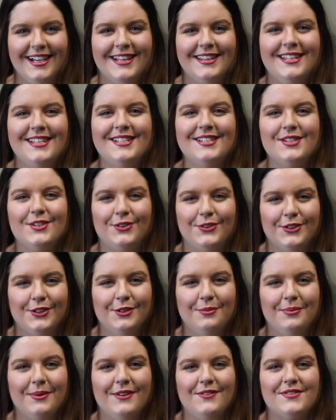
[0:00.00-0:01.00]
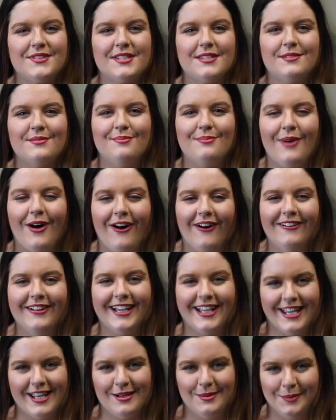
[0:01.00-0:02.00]
This group of small
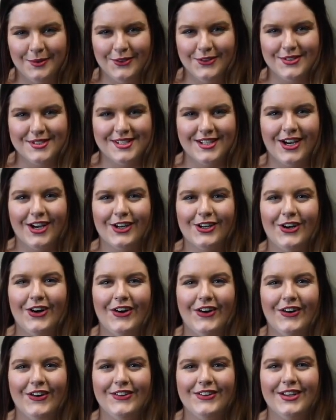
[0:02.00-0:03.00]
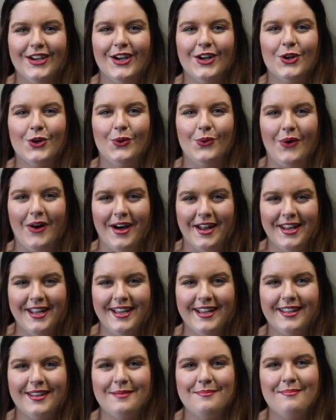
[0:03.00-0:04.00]
animals are called
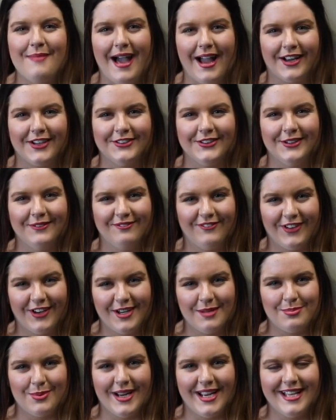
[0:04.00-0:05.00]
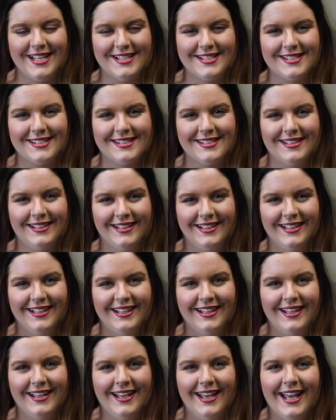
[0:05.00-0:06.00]
aquatic macroinvertebrates.
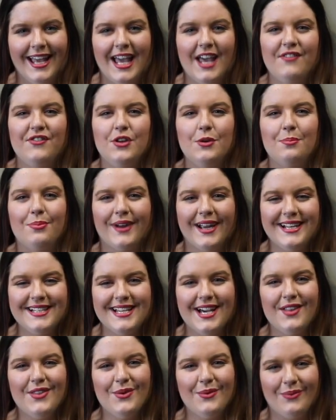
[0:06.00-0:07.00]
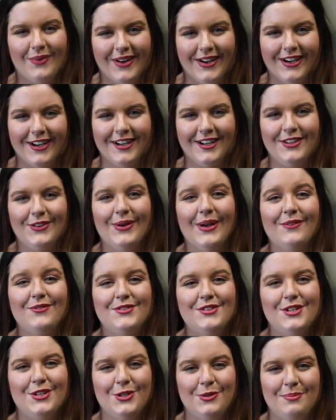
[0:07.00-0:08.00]
If you break down the word, you have
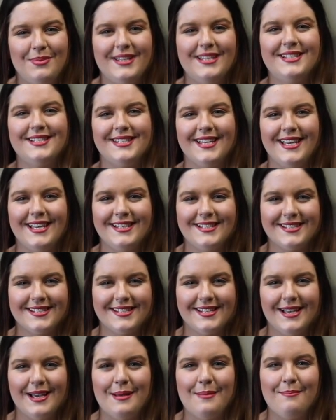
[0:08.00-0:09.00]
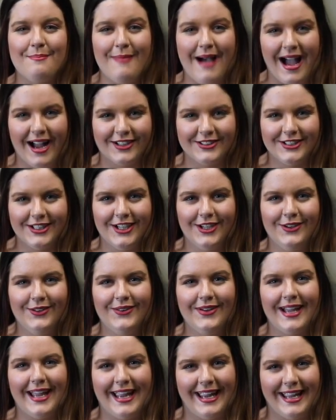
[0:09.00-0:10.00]
two pieces,
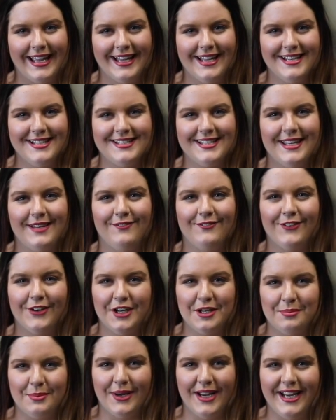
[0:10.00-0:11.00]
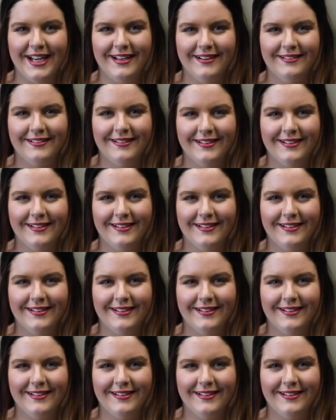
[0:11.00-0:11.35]
macro and invertebrate.